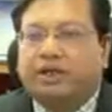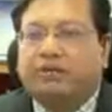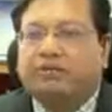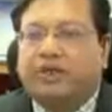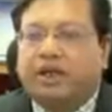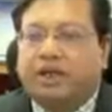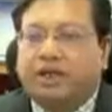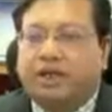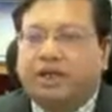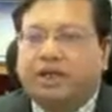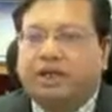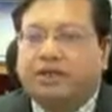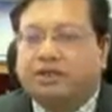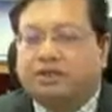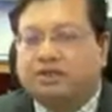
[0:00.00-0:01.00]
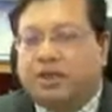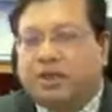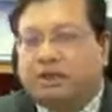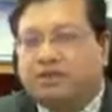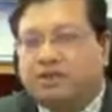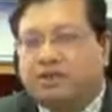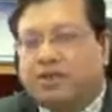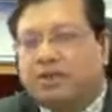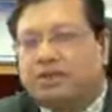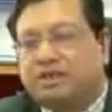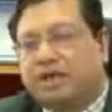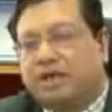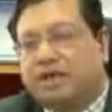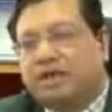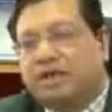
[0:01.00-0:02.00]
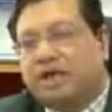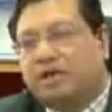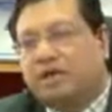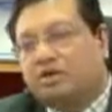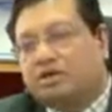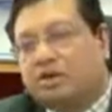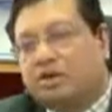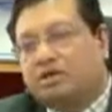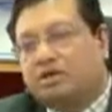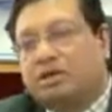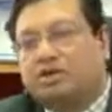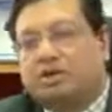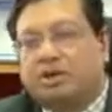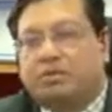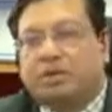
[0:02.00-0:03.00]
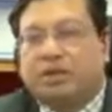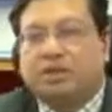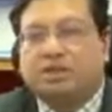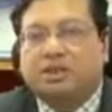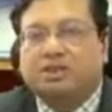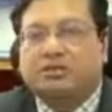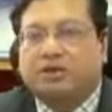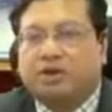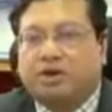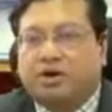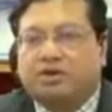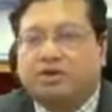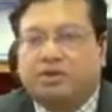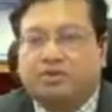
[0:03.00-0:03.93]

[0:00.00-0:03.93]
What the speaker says: the vehicle envisages that it can cross the toll plaza without